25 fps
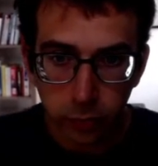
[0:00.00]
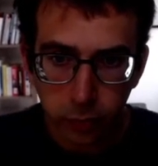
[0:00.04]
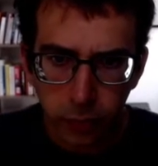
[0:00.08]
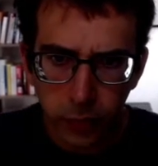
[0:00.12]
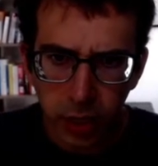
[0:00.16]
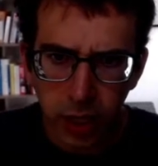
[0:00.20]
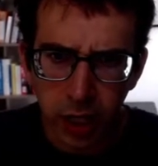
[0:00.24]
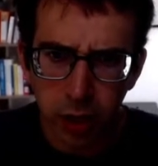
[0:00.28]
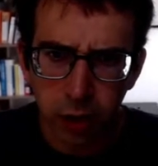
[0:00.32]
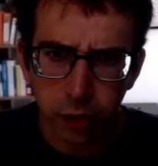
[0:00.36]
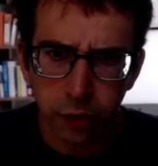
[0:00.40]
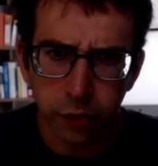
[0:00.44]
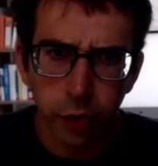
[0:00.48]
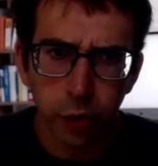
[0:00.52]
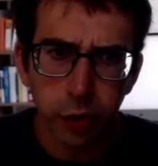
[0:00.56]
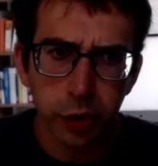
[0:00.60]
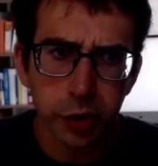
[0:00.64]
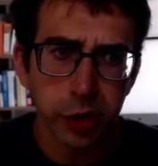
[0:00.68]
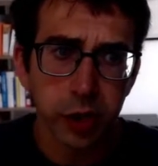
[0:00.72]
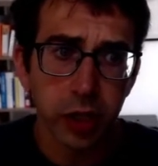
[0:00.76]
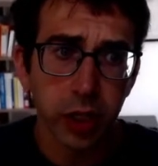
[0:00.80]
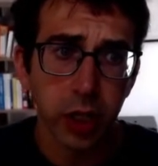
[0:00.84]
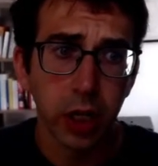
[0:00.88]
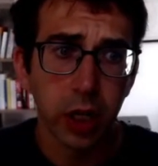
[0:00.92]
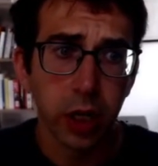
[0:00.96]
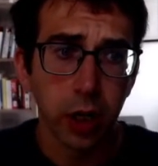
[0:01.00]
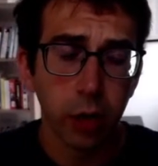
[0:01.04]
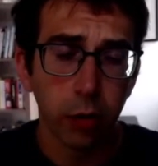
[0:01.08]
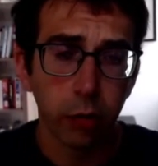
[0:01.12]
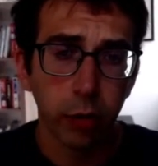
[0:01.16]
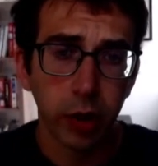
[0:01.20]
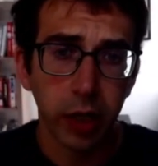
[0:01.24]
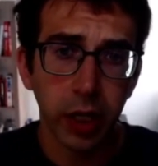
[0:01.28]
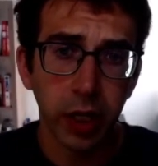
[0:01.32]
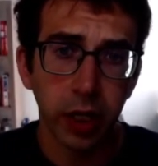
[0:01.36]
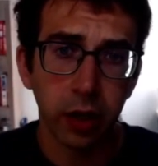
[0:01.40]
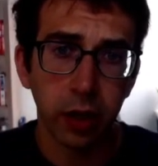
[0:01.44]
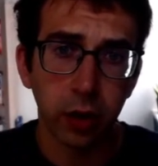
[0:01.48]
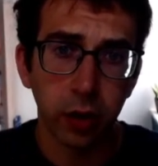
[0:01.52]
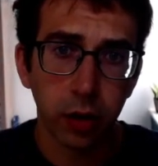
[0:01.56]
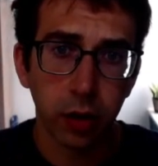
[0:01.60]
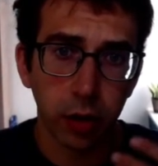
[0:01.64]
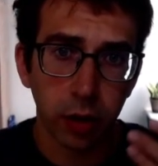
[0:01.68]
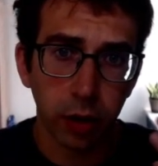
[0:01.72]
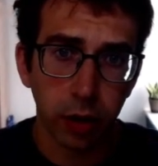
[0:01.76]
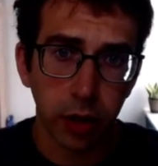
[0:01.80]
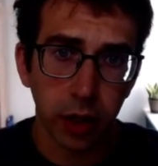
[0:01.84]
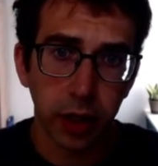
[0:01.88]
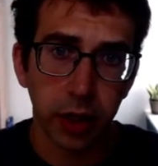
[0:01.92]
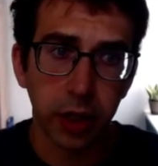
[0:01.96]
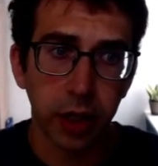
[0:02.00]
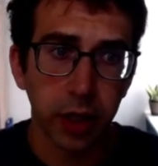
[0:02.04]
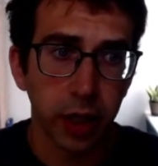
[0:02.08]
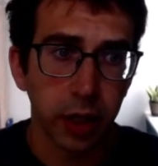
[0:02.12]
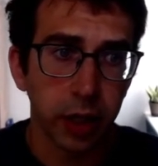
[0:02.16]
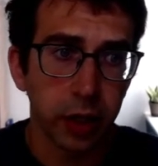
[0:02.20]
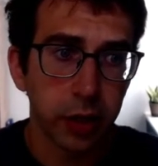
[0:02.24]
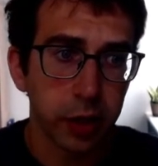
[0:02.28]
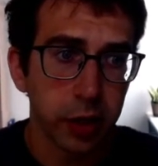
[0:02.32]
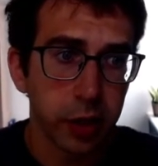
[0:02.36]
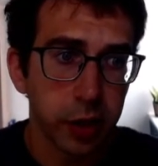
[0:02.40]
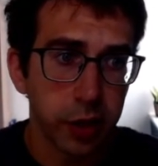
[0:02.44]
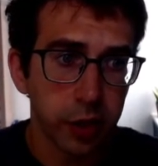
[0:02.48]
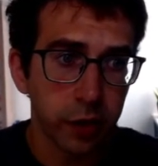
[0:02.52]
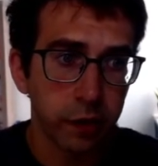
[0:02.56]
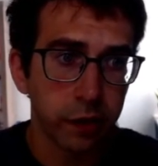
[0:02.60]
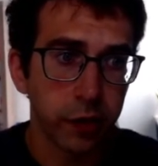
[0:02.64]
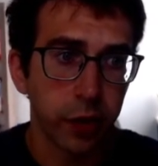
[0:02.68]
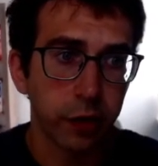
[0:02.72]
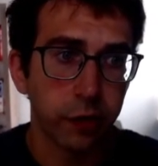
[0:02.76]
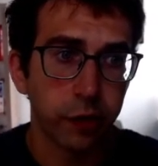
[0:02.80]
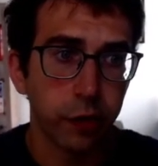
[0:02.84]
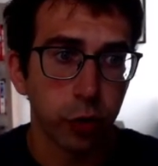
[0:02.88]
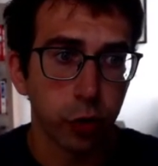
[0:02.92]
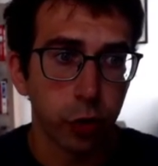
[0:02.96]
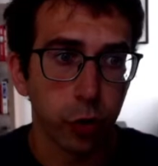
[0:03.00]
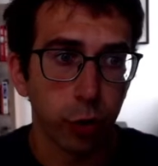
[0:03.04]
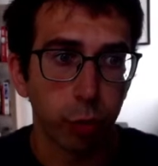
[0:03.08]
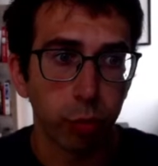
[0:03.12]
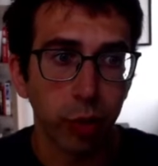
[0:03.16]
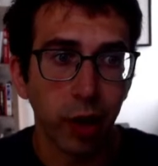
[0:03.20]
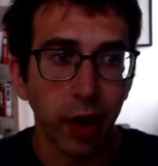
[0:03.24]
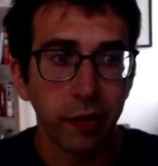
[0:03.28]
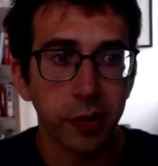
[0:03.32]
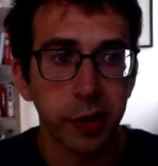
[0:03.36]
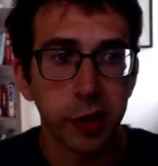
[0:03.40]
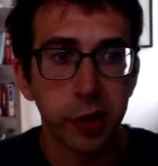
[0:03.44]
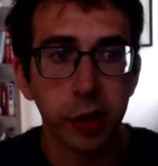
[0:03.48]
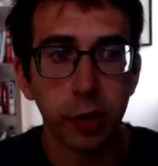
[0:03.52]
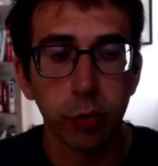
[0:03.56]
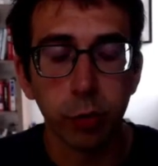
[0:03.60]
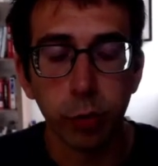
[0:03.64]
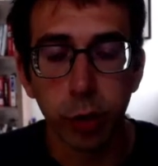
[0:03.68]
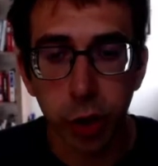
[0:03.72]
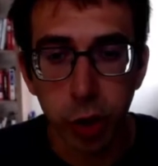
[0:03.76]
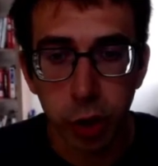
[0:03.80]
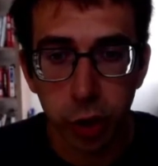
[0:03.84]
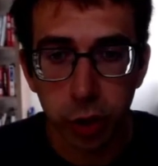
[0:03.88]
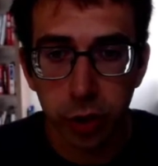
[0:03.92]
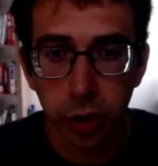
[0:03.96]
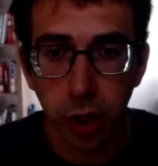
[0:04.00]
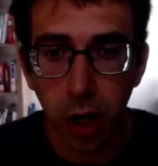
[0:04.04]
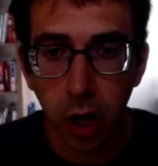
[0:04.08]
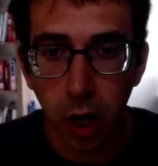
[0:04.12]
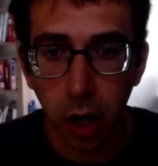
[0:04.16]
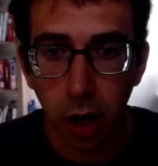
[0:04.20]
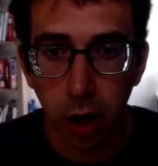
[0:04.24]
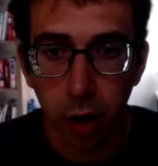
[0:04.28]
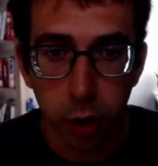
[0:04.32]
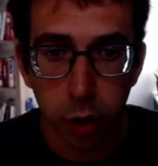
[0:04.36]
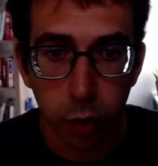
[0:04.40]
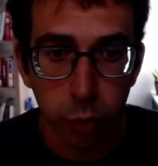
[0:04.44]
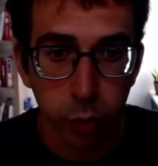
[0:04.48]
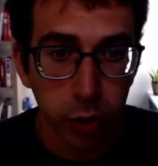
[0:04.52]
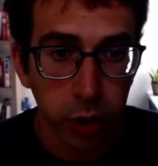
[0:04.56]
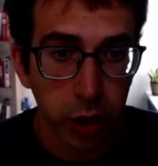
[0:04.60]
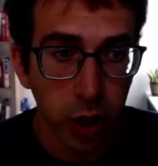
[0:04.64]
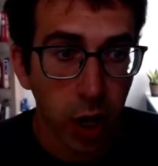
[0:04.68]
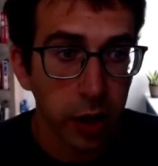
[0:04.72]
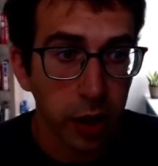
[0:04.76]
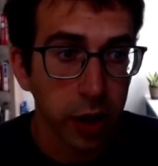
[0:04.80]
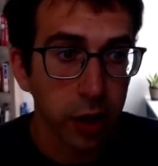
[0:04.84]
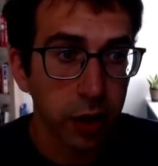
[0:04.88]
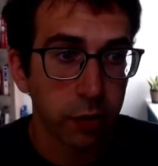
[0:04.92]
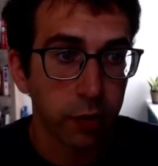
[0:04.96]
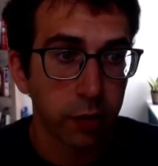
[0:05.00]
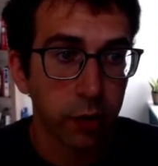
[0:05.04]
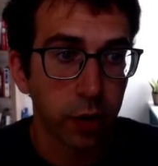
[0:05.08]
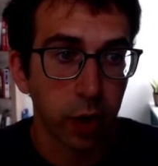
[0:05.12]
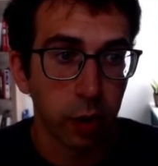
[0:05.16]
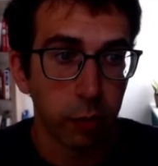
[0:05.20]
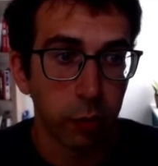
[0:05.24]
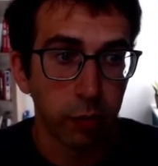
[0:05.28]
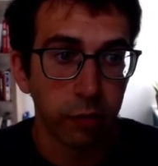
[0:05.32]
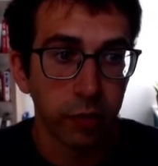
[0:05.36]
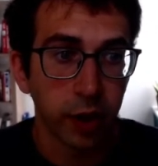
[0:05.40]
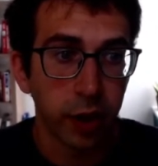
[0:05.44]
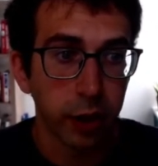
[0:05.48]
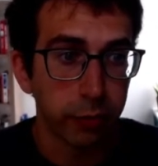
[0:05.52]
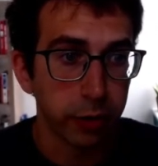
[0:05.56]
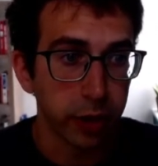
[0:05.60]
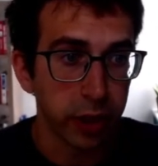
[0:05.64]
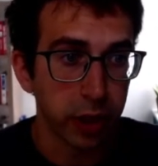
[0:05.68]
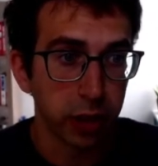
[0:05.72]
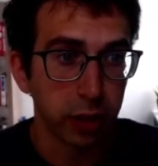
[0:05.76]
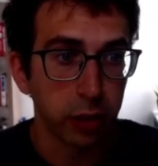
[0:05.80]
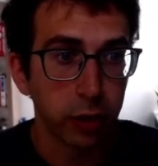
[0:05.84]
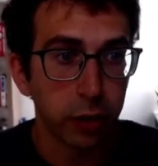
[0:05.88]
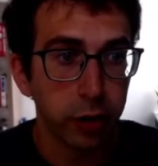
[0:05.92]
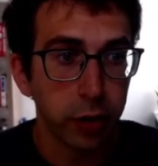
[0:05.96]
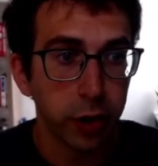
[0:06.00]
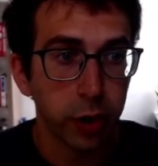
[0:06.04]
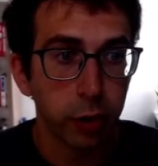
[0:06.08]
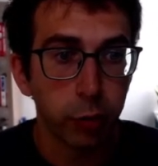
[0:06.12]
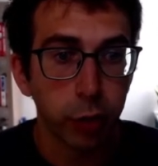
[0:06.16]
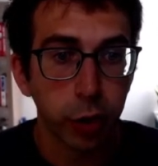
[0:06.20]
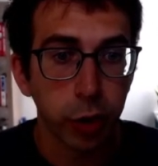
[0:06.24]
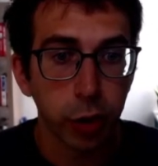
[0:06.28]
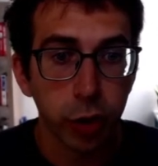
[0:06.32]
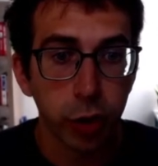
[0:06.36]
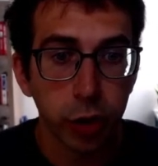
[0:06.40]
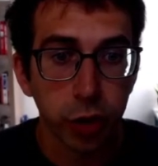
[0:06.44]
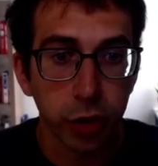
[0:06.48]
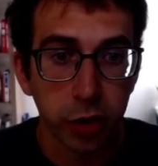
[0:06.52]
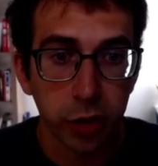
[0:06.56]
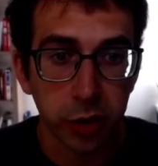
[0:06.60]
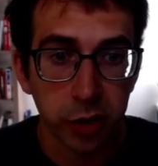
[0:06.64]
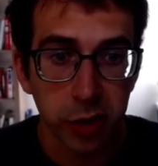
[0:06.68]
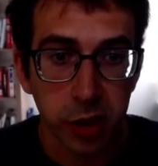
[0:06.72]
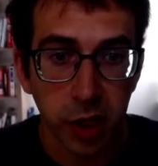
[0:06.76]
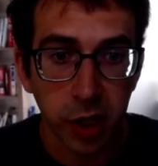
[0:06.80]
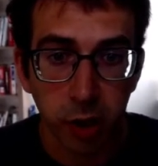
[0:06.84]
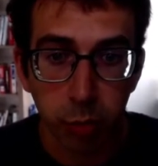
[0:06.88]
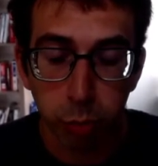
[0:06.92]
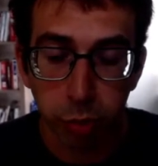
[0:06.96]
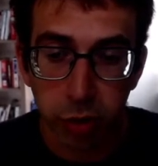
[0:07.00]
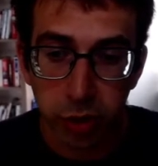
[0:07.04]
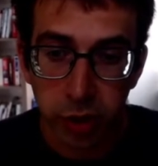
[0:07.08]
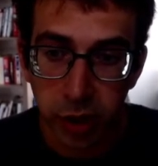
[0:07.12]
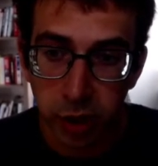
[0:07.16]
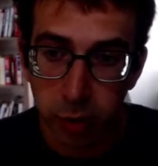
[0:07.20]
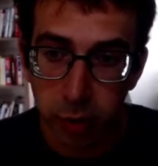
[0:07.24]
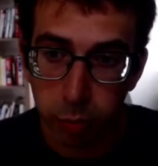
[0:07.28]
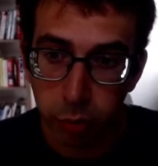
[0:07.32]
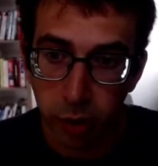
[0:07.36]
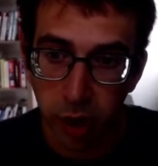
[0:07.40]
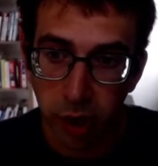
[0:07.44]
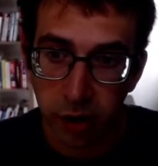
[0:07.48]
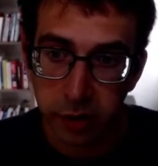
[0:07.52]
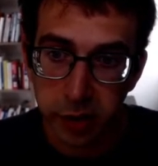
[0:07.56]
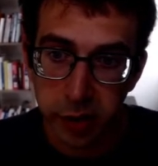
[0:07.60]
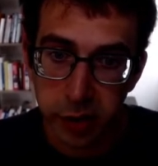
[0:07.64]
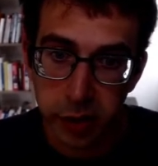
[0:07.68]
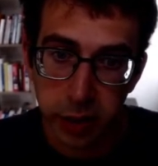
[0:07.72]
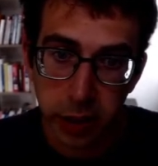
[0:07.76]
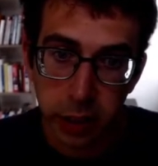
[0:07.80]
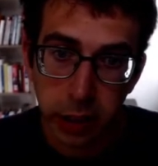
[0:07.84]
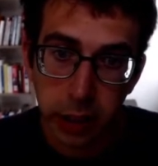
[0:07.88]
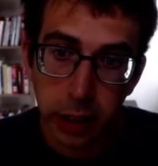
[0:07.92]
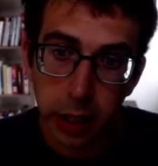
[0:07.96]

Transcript: And of course, we get guarantees of differential privacy, which uh, you would not get from federated learning, which does not protect privacy.